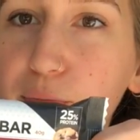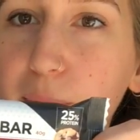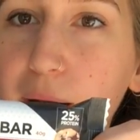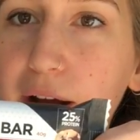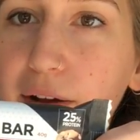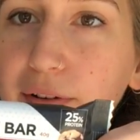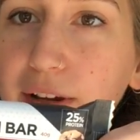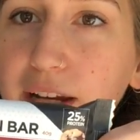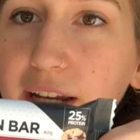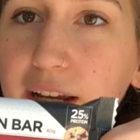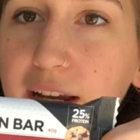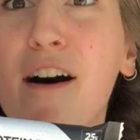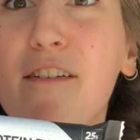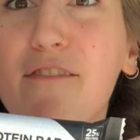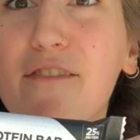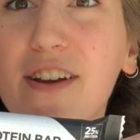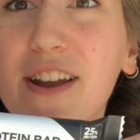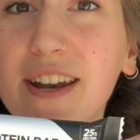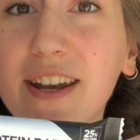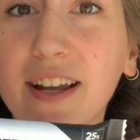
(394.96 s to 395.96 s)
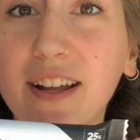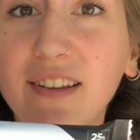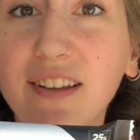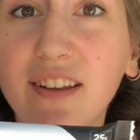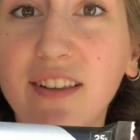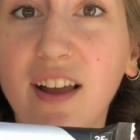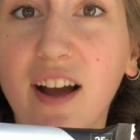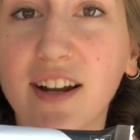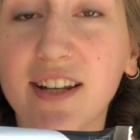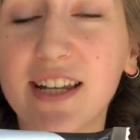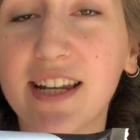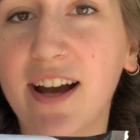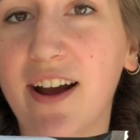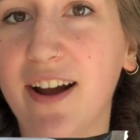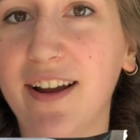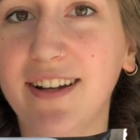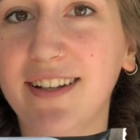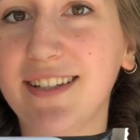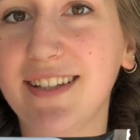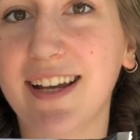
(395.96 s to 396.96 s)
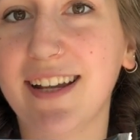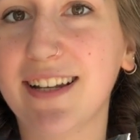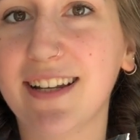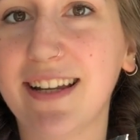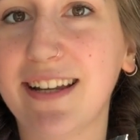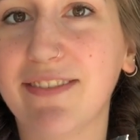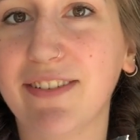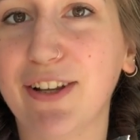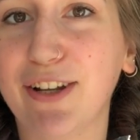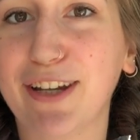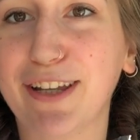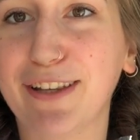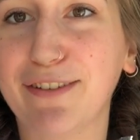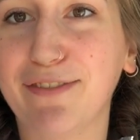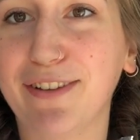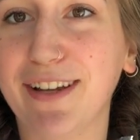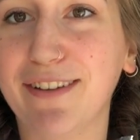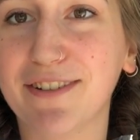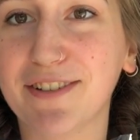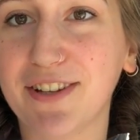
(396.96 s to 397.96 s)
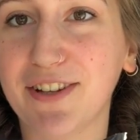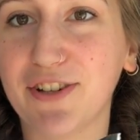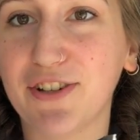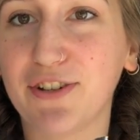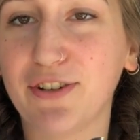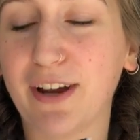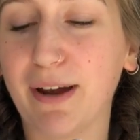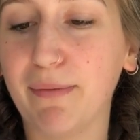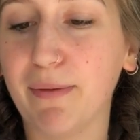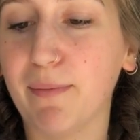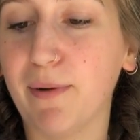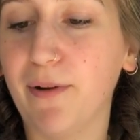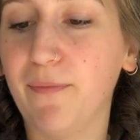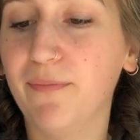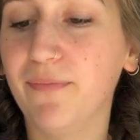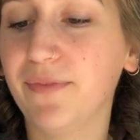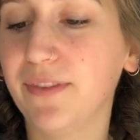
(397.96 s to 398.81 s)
brownie, vanilla latte. Honestly, I didn't even look at the flavors. I just grabbed them all.